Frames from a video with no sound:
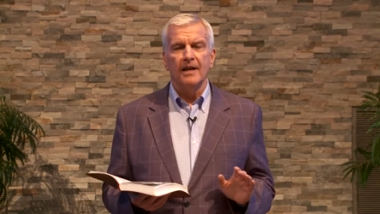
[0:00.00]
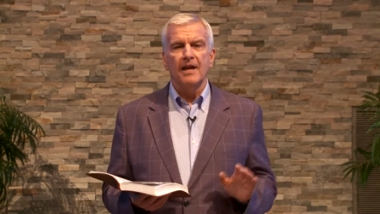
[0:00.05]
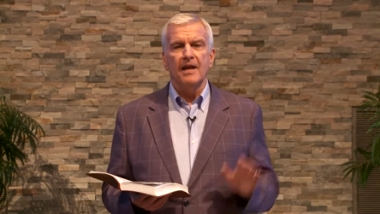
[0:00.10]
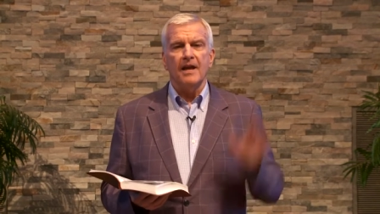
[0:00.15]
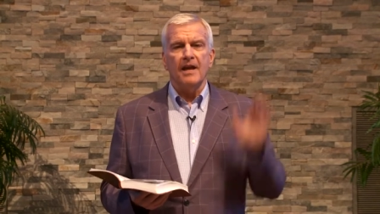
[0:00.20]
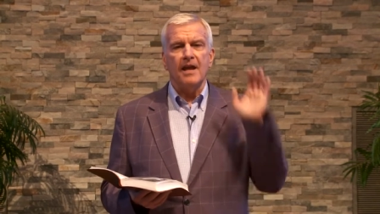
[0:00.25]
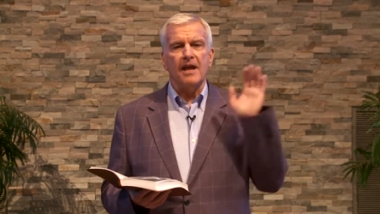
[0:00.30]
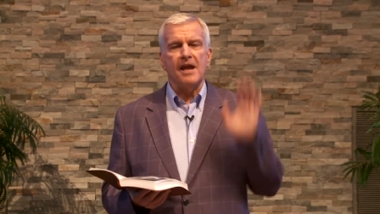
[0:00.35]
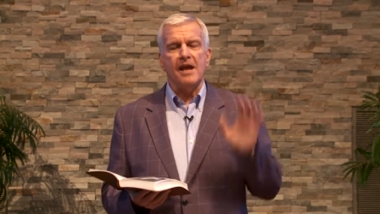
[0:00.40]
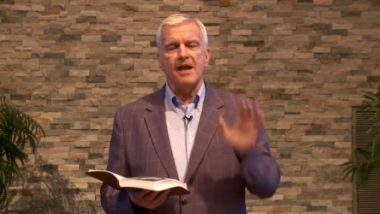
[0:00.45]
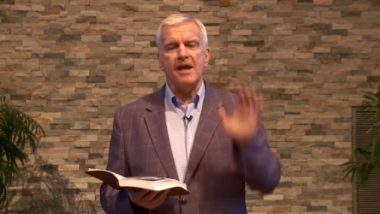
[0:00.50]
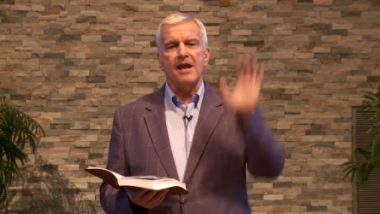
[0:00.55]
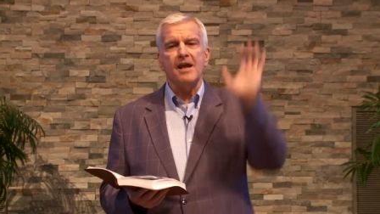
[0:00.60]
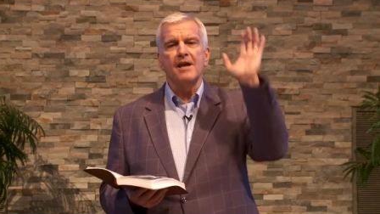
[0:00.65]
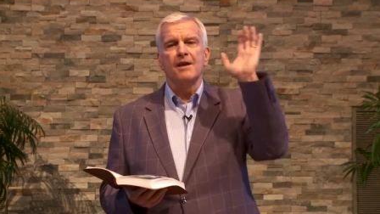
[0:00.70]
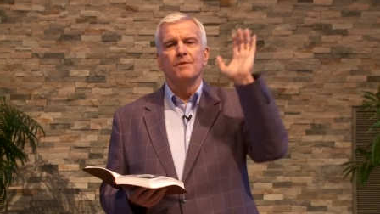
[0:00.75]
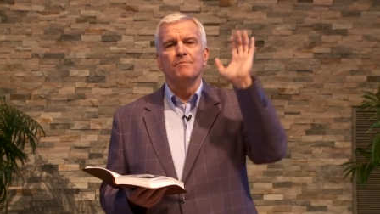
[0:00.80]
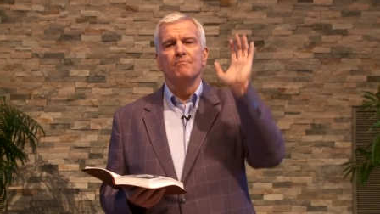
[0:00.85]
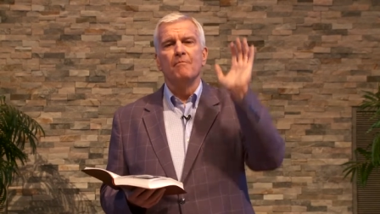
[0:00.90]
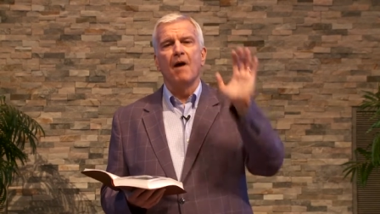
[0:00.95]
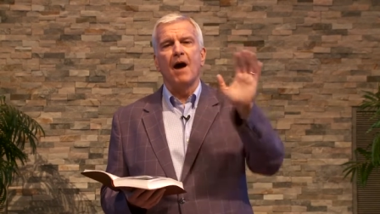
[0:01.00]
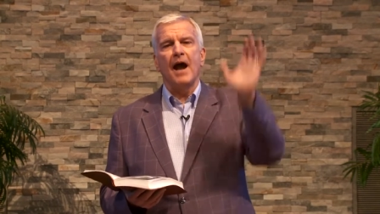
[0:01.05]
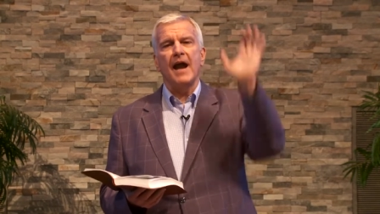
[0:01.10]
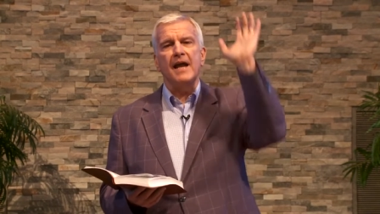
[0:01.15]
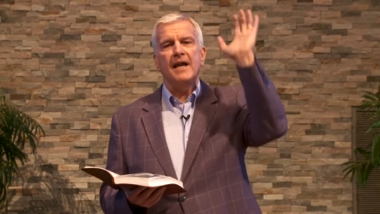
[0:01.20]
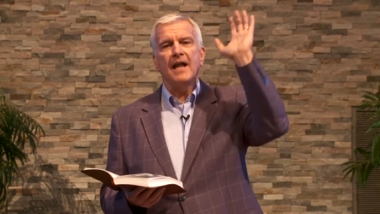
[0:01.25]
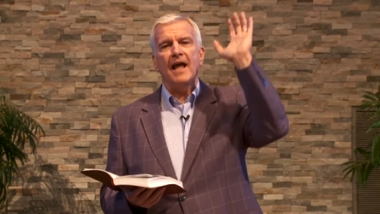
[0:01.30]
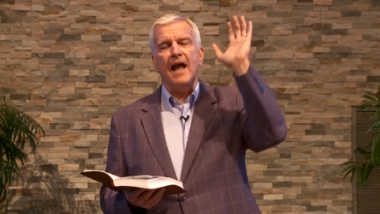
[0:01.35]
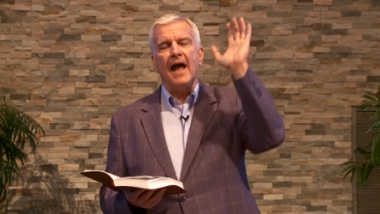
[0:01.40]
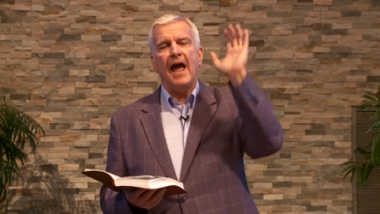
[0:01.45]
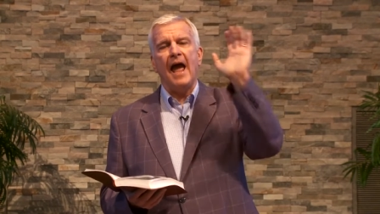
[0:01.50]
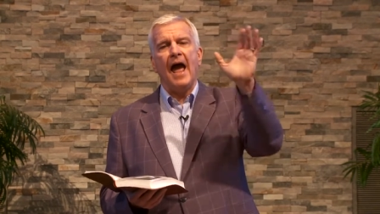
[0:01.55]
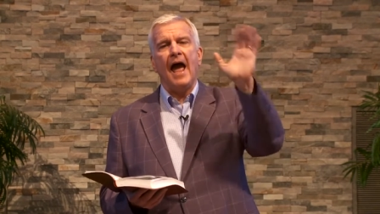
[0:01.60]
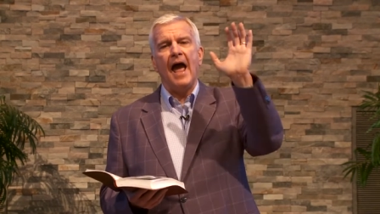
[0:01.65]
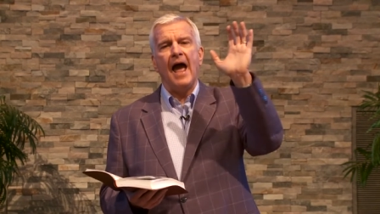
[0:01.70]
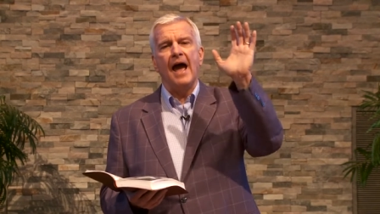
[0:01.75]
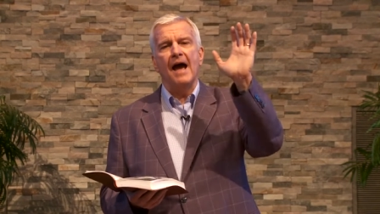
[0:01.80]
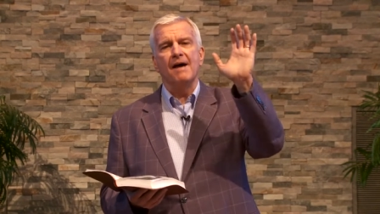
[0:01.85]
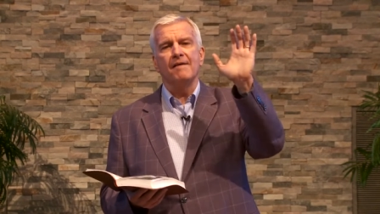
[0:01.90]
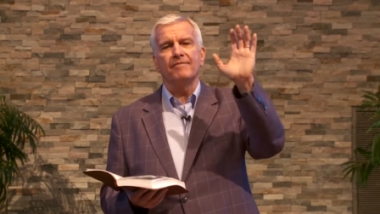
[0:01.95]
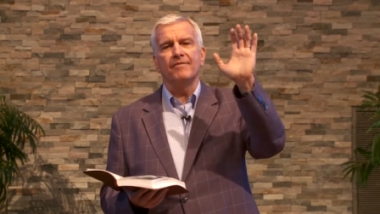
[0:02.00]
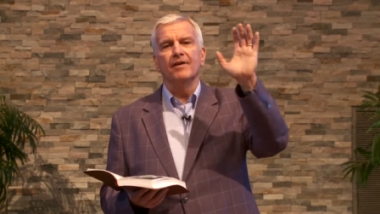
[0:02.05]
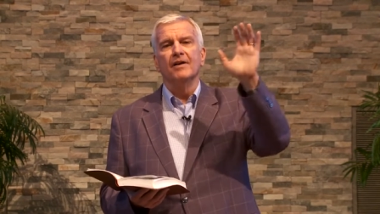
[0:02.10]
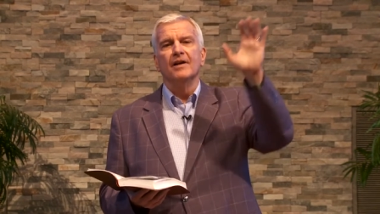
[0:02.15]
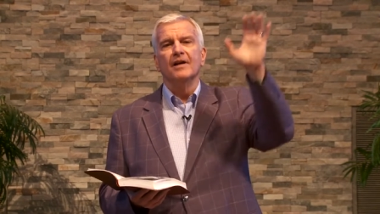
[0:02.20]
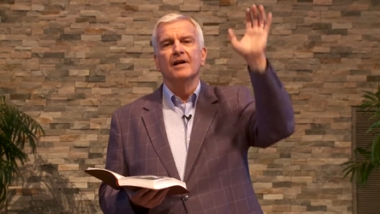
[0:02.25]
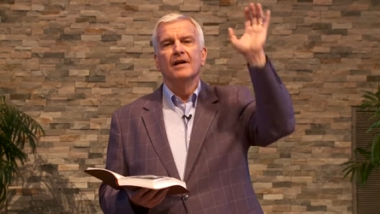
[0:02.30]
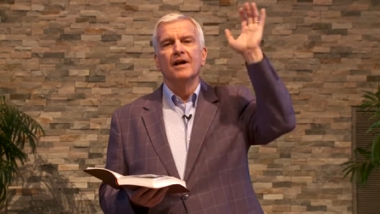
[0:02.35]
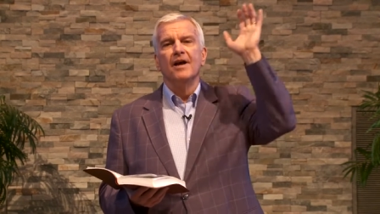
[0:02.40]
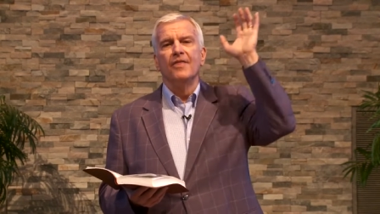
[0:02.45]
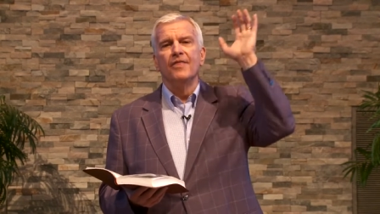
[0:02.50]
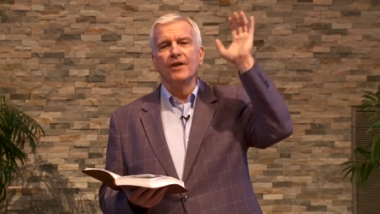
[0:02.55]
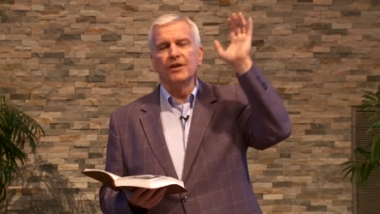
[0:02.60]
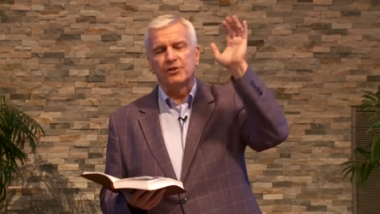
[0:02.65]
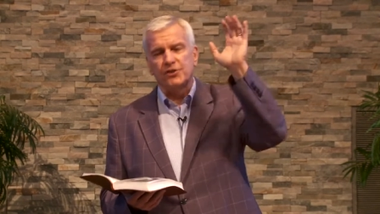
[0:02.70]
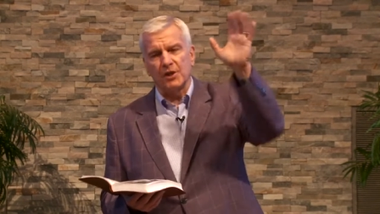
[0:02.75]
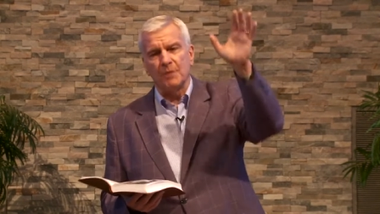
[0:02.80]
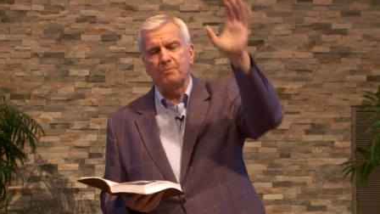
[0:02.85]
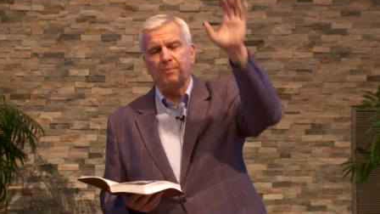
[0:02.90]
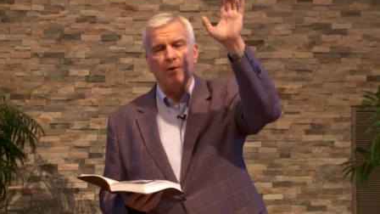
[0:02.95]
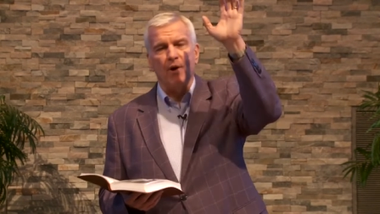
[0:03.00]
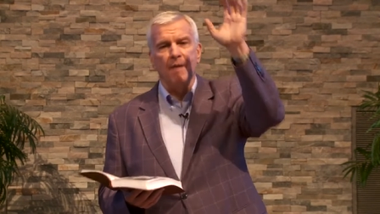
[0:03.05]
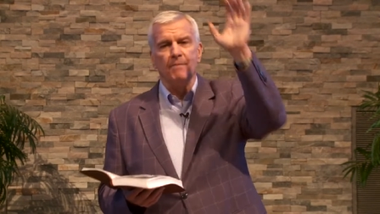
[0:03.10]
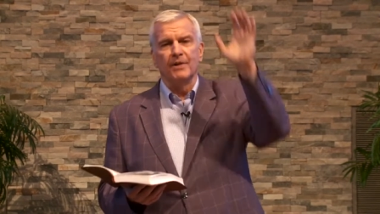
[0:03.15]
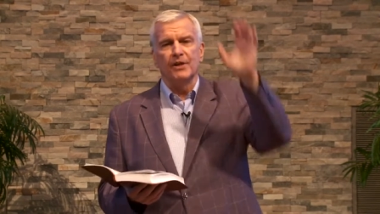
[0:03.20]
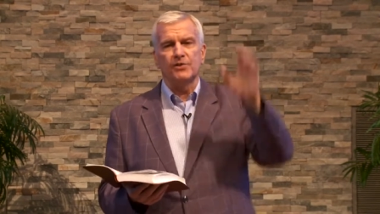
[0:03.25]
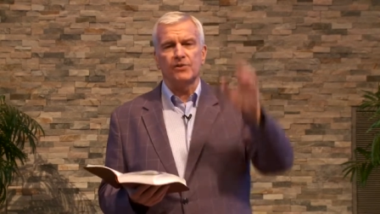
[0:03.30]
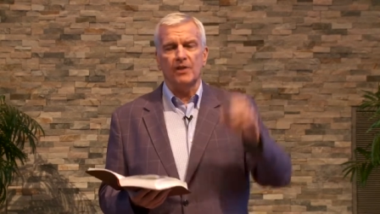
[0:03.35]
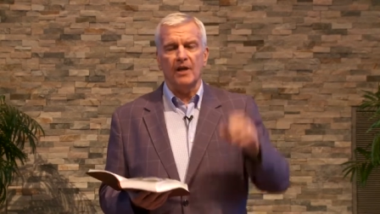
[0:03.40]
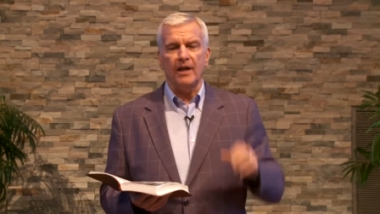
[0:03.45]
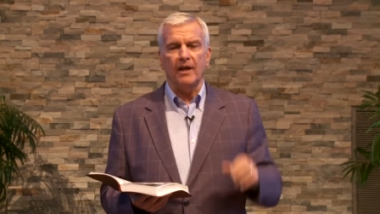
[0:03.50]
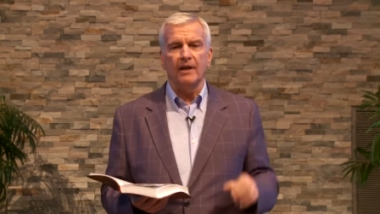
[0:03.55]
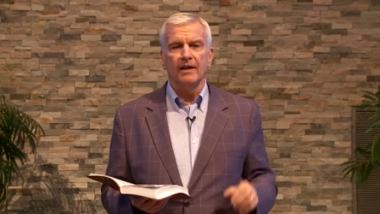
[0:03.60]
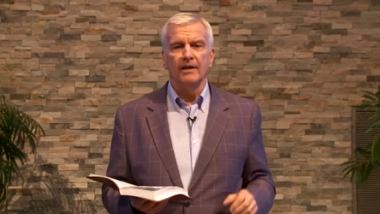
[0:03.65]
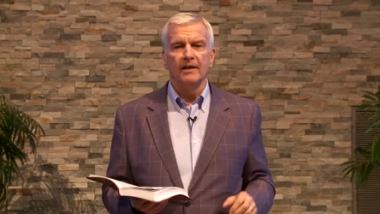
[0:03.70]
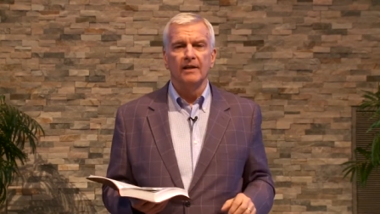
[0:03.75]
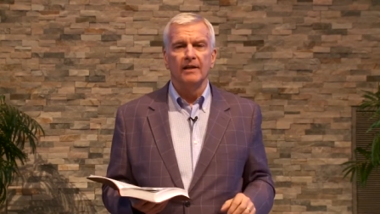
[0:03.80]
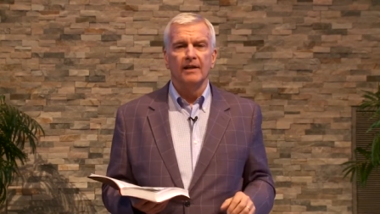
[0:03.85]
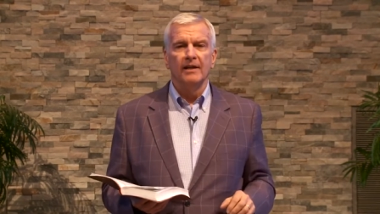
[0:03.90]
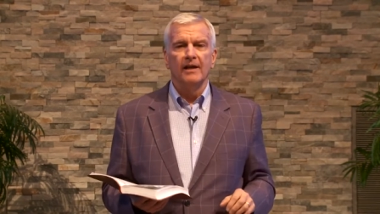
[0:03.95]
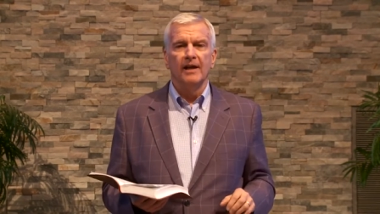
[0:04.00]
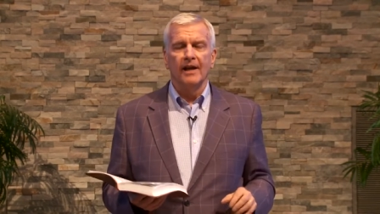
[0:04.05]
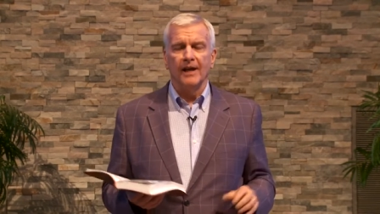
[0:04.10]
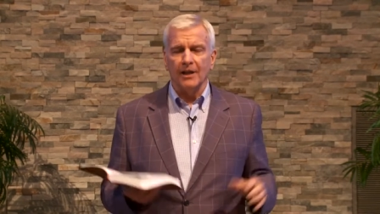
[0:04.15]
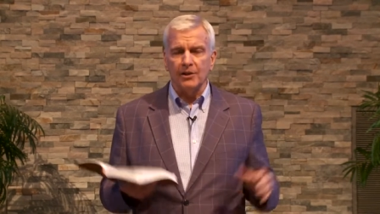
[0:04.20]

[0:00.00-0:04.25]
he might have the supremacy, and